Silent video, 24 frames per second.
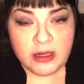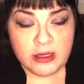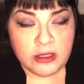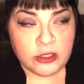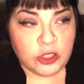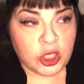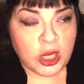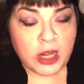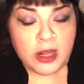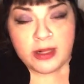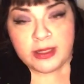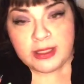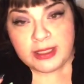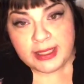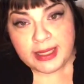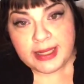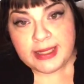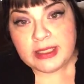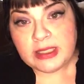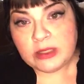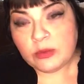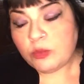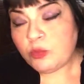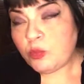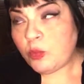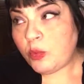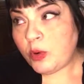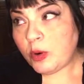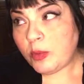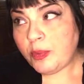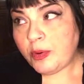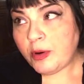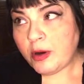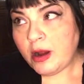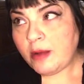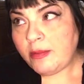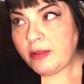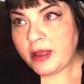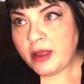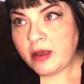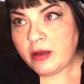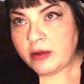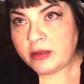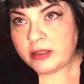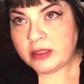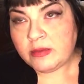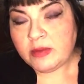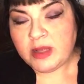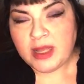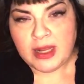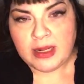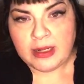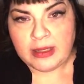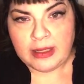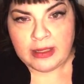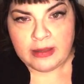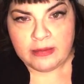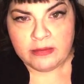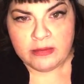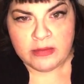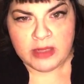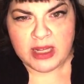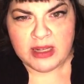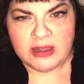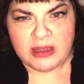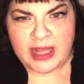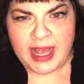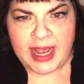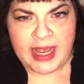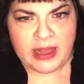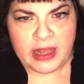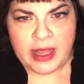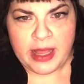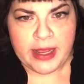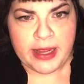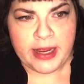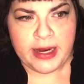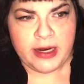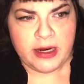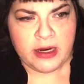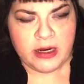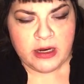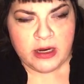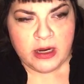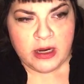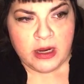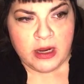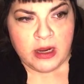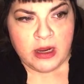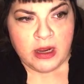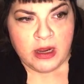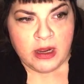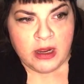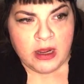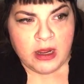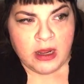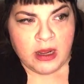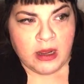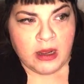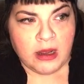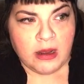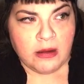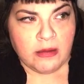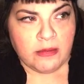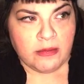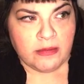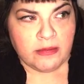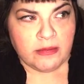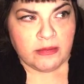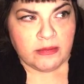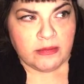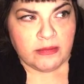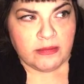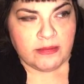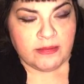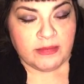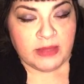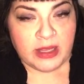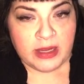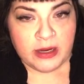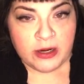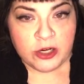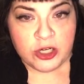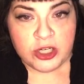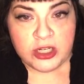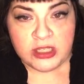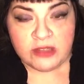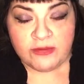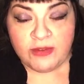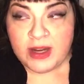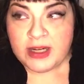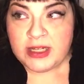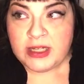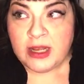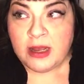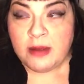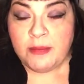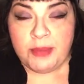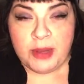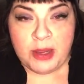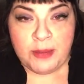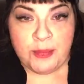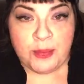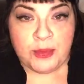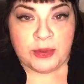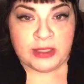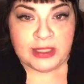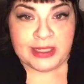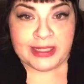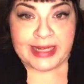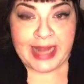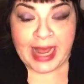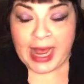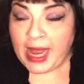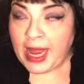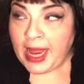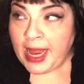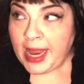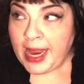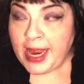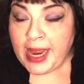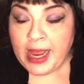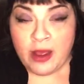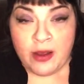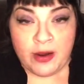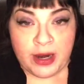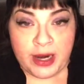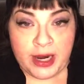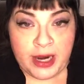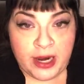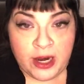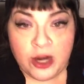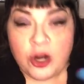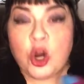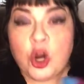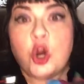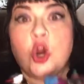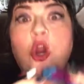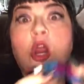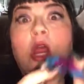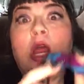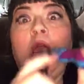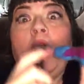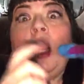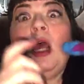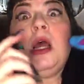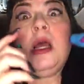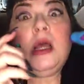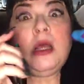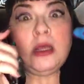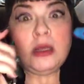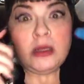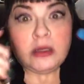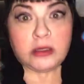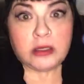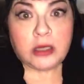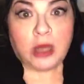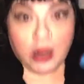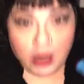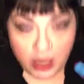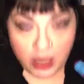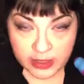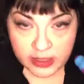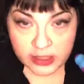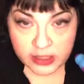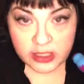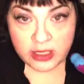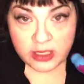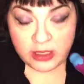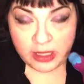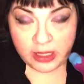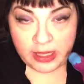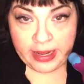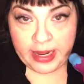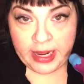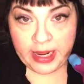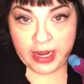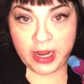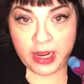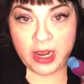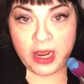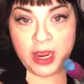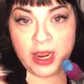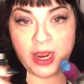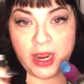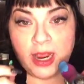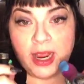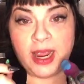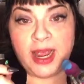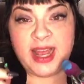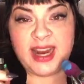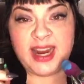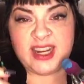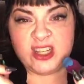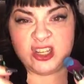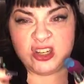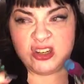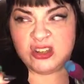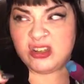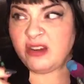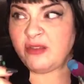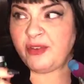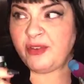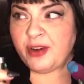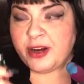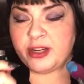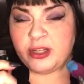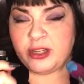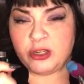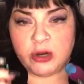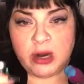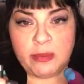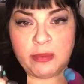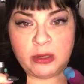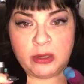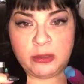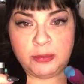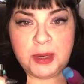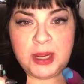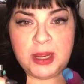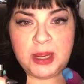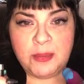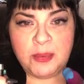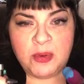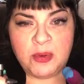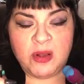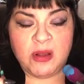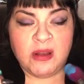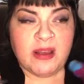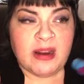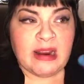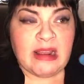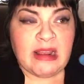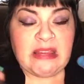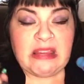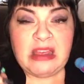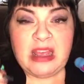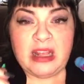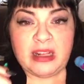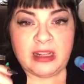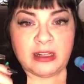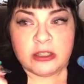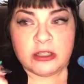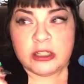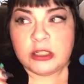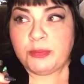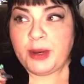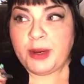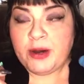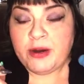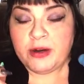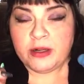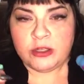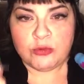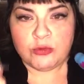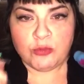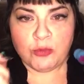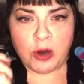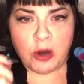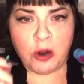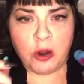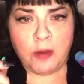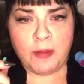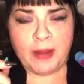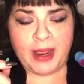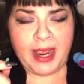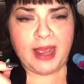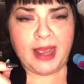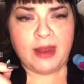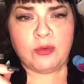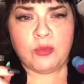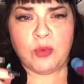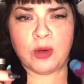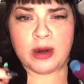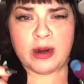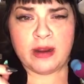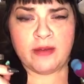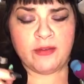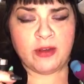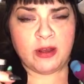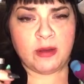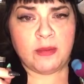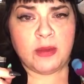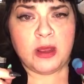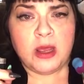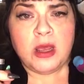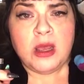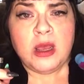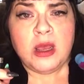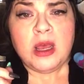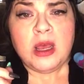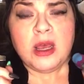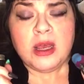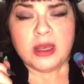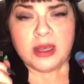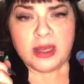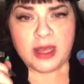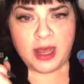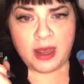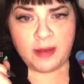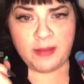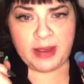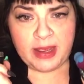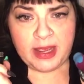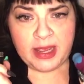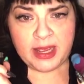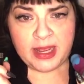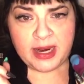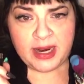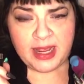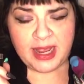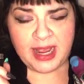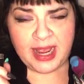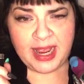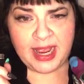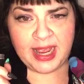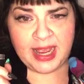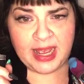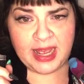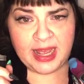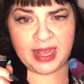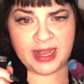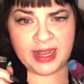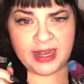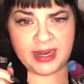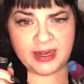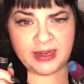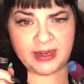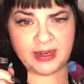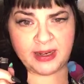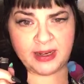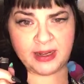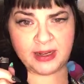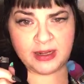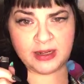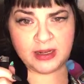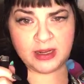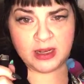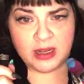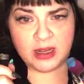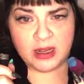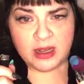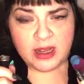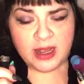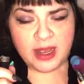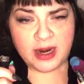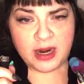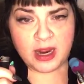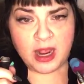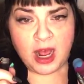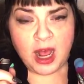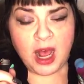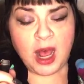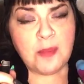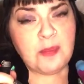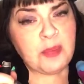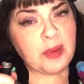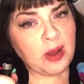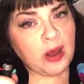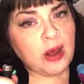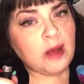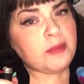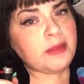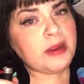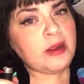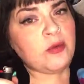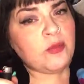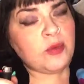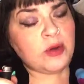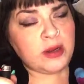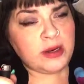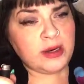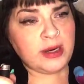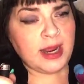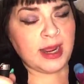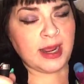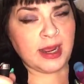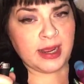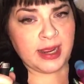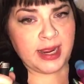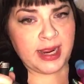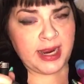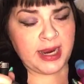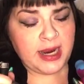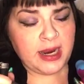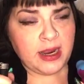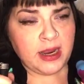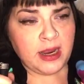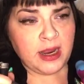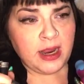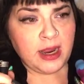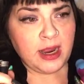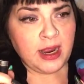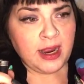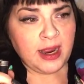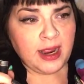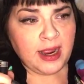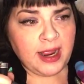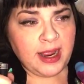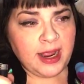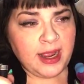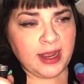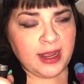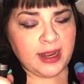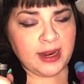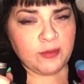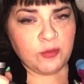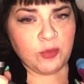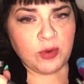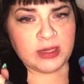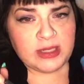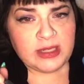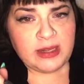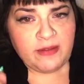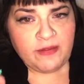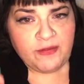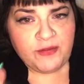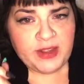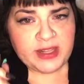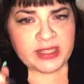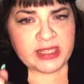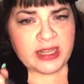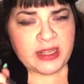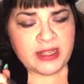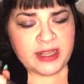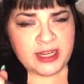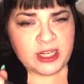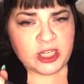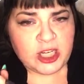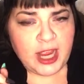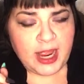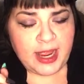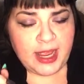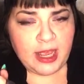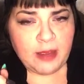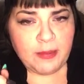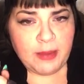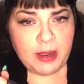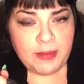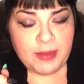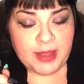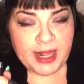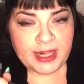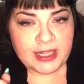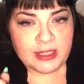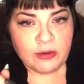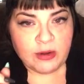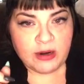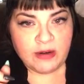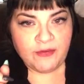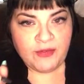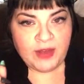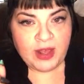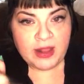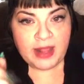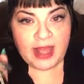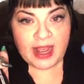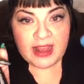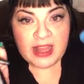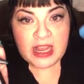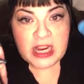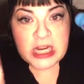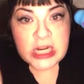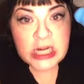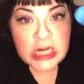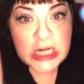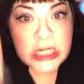John says we're probably on some kind of ley line. The energy's fucked up. People die out here constantly, and it's usually very troubled people, and I think their spirits roam. I had one of them come in and kind of hop on me one night and wasn't physically shaking me, but that's what it felt like like